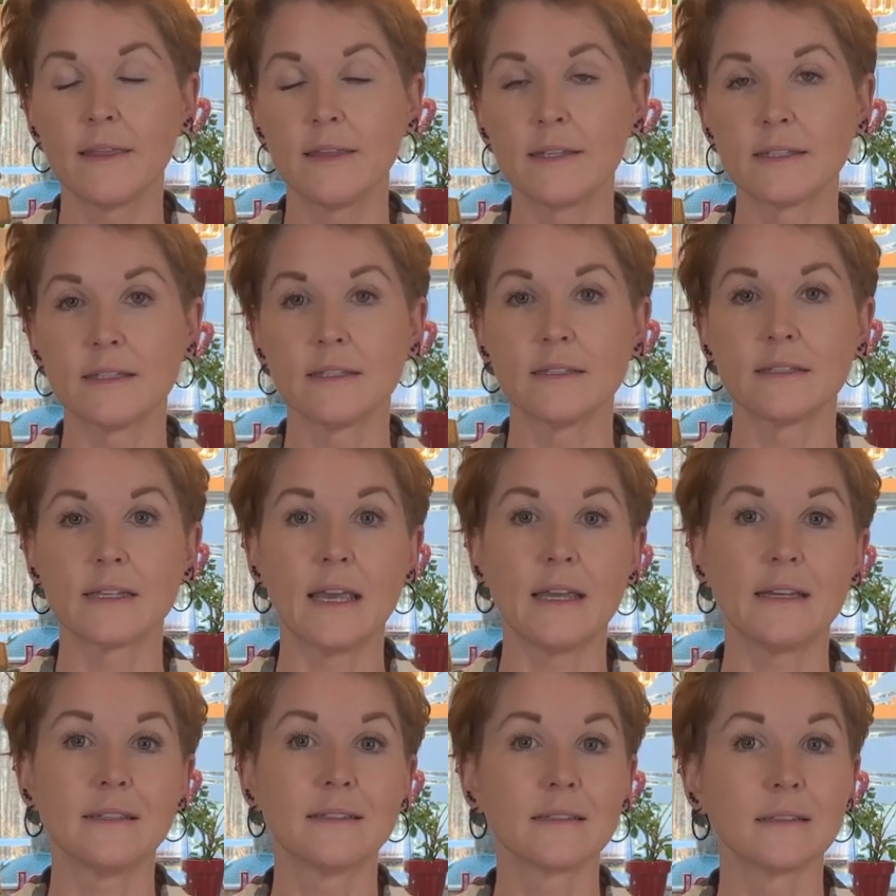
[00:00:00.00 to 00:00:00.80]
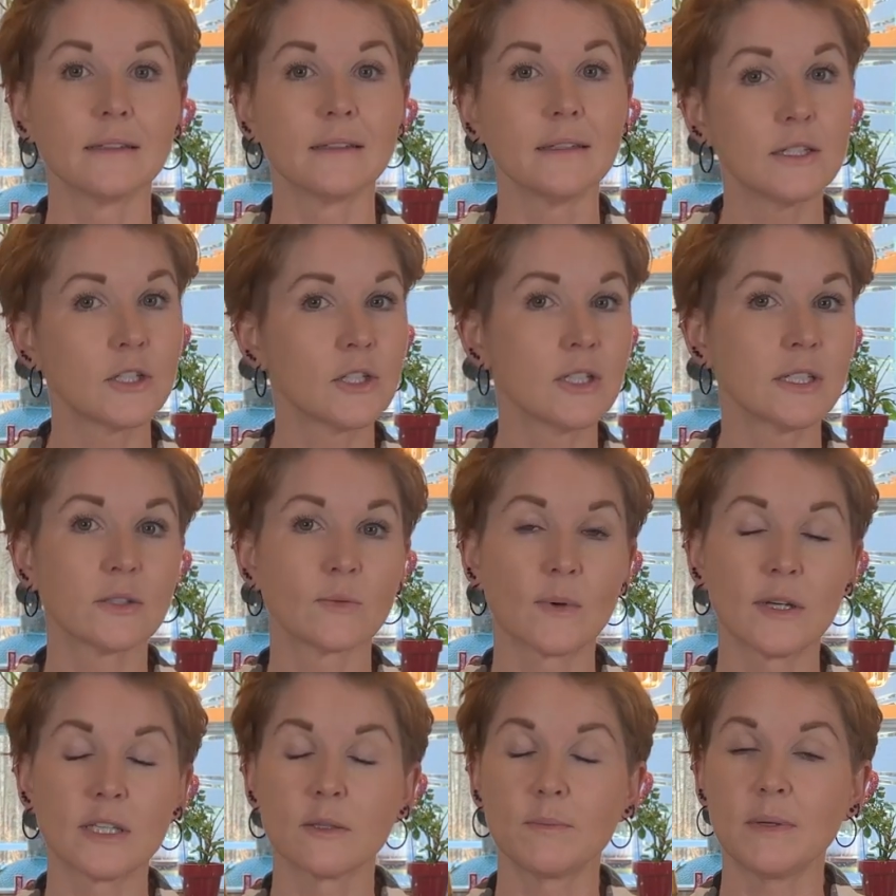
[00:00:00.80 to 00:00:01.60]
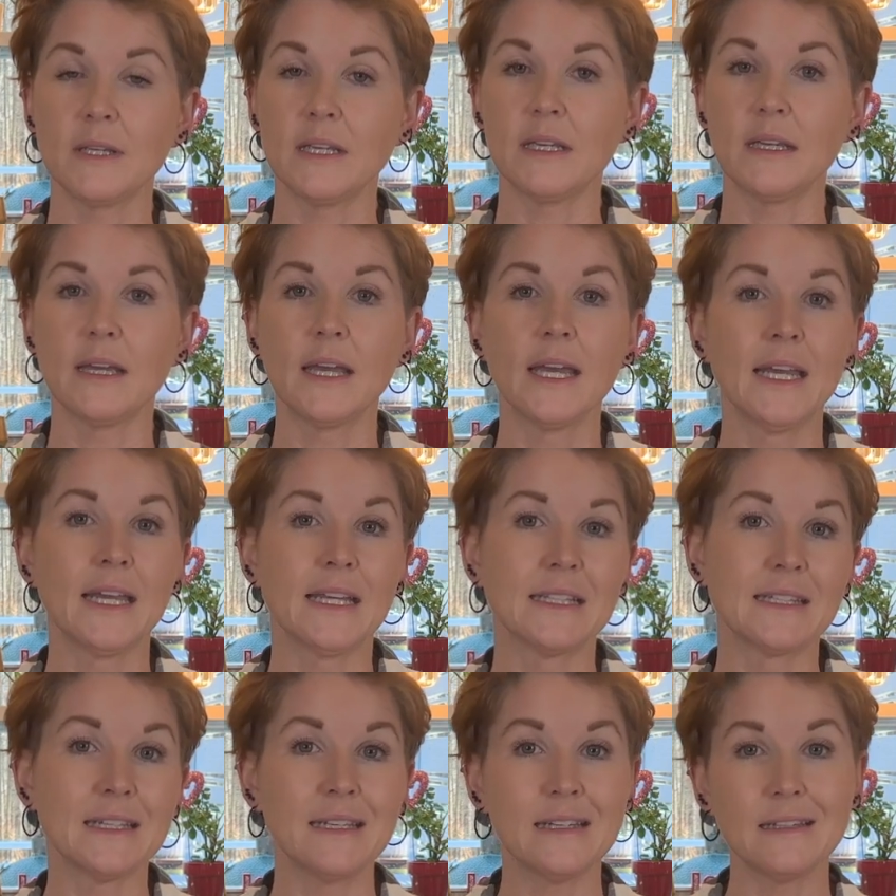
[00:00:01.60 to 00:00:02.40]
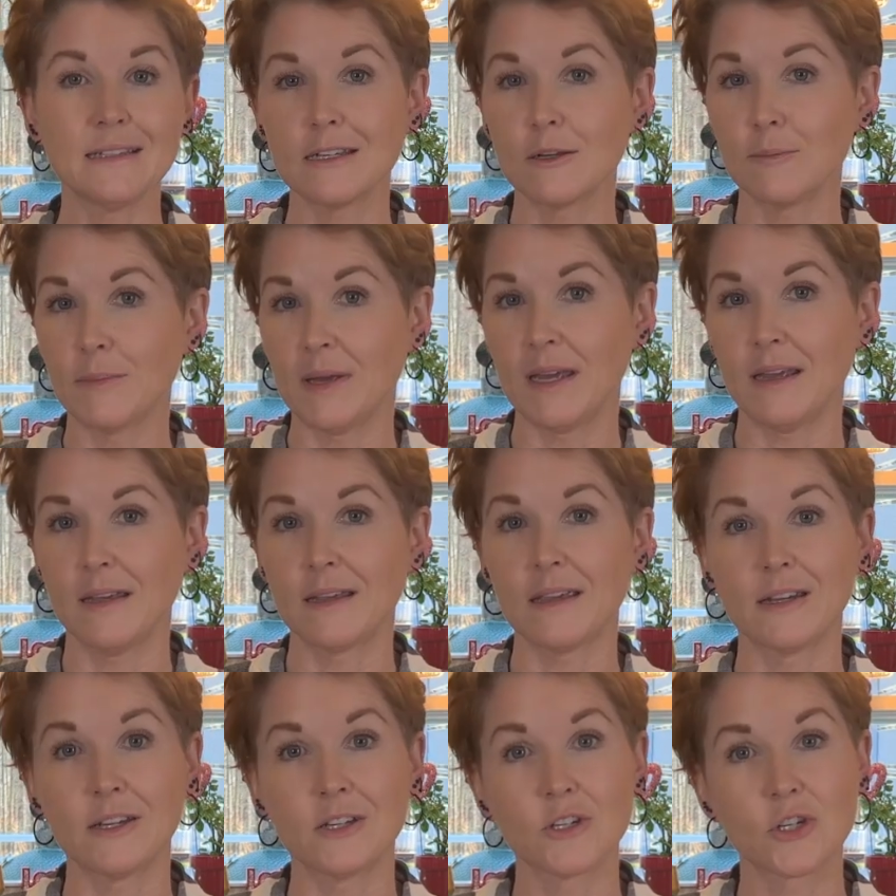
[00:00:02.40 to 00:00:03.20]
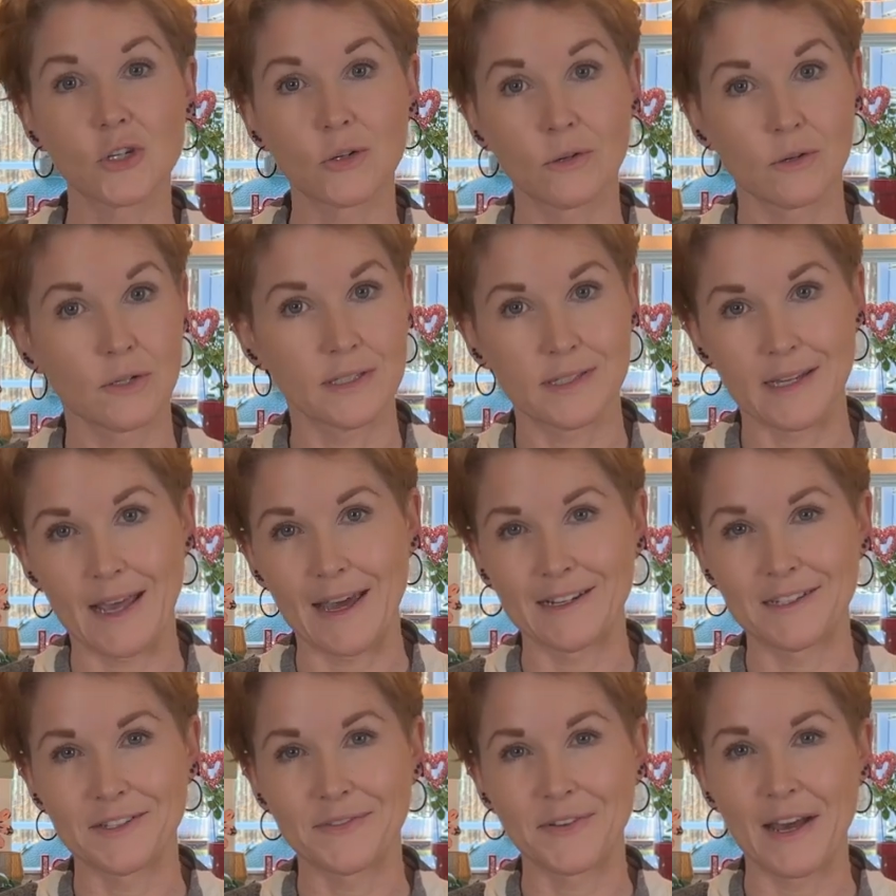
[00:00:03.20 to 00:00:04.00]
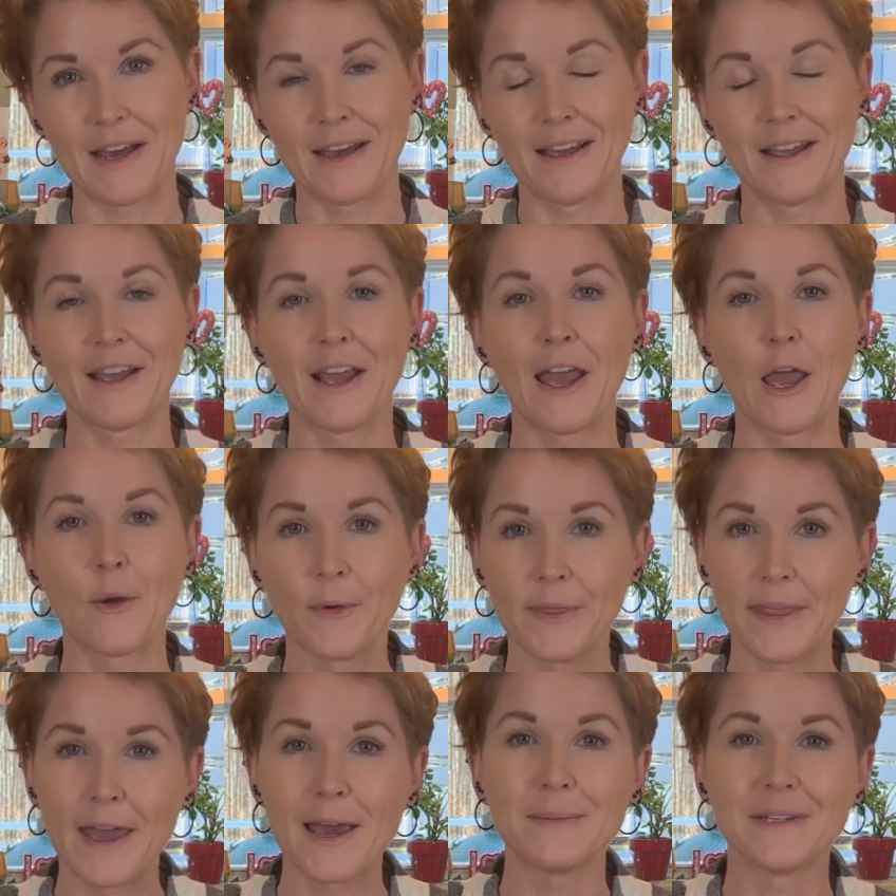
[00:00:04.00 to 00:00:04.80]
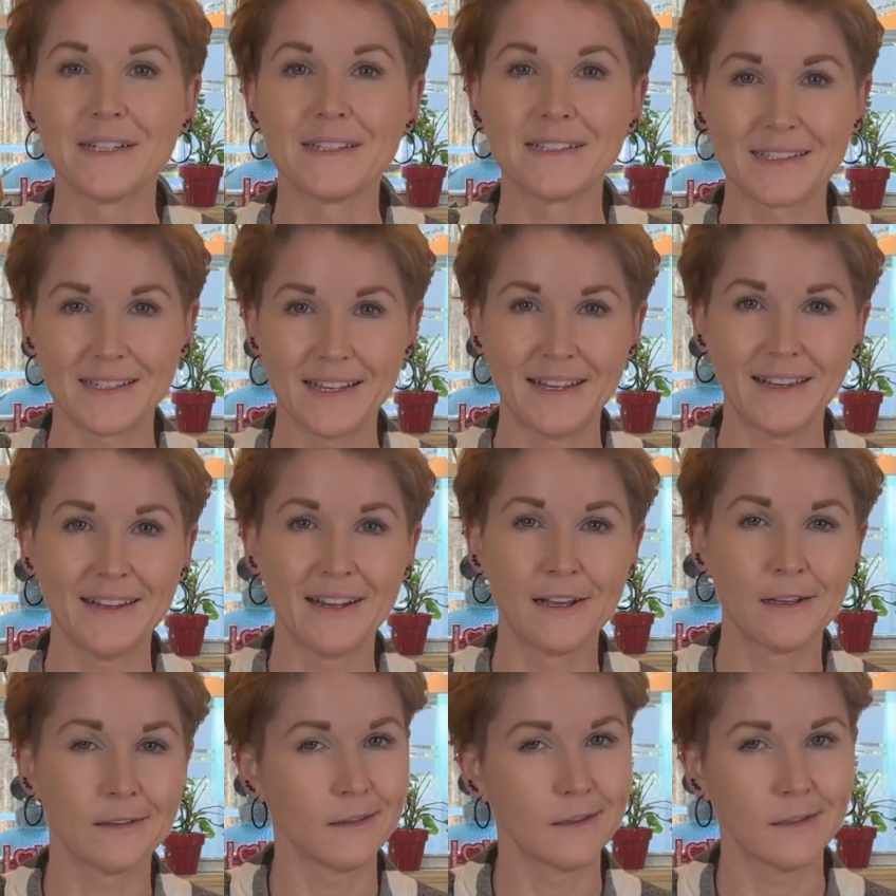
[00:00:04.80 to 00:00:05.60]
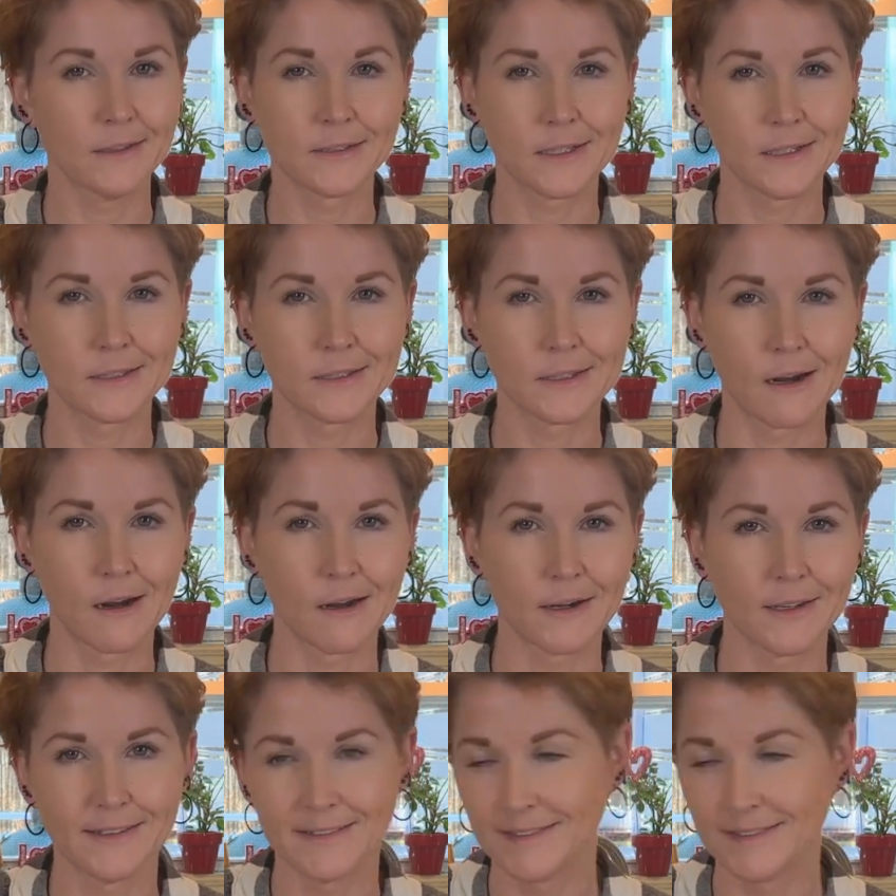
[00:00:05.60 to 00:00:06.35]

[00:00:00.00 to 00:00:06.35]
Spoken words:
This is a delicious recipe, it's easy to make, and it's sure to satisfy. And with that being said, let's get started.